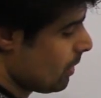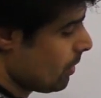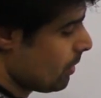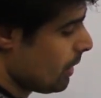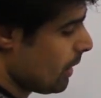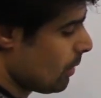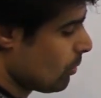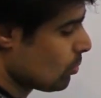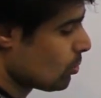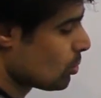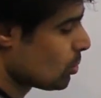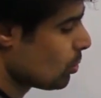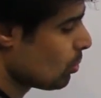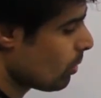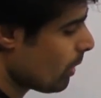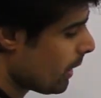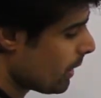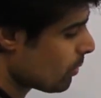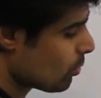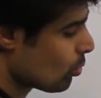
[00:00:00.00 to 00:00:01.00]
Now
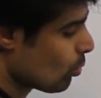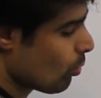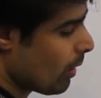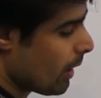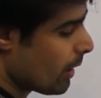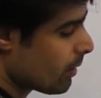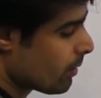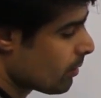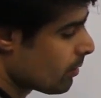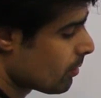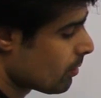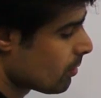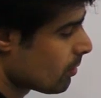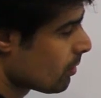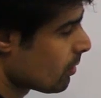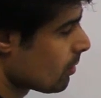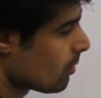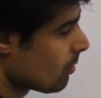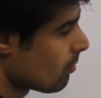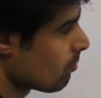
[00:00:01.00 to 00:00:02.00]
2 into 1.
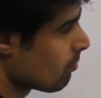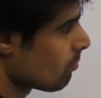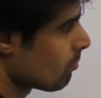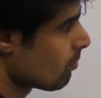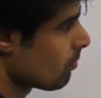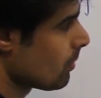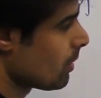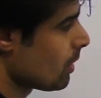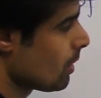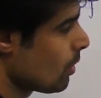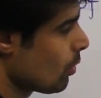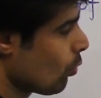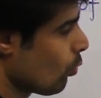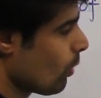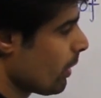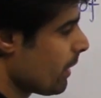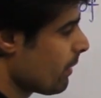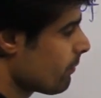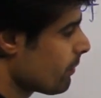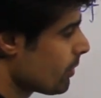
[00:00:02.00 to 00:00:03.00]

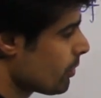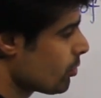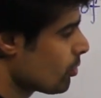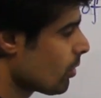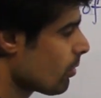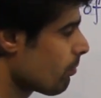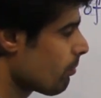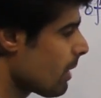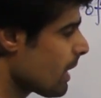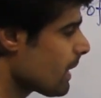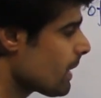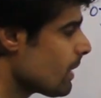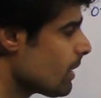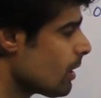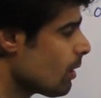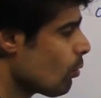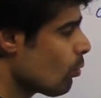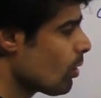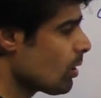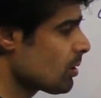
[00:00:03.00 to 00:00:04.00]
Whenever you are
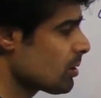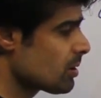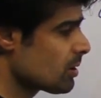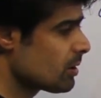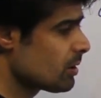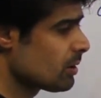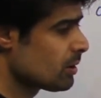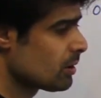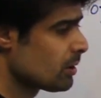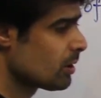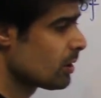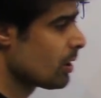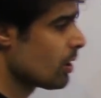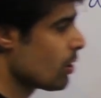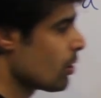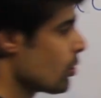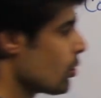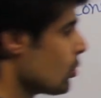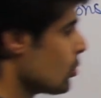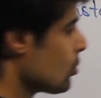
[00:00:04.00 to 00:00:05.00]
making a water,
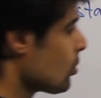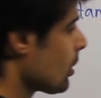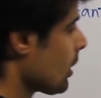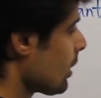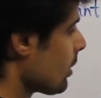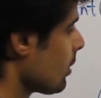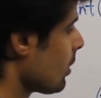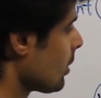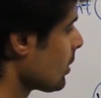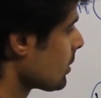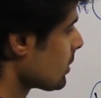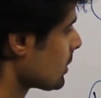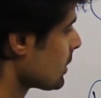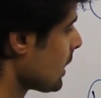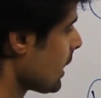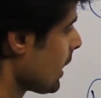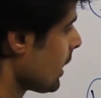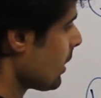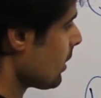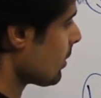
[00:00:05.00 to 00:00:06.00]
you cannot
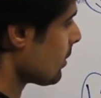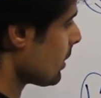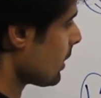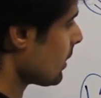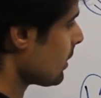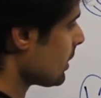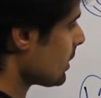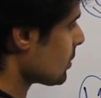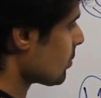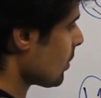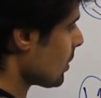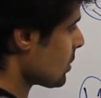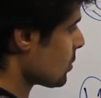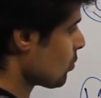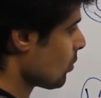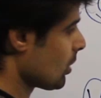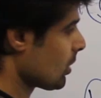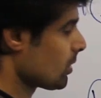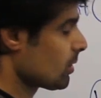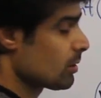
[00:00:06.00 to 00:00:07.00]
say that this one is
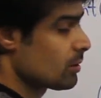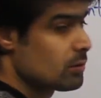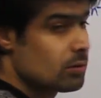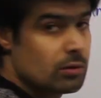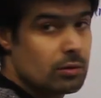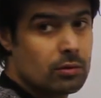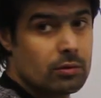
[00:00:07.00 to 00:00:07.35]
water.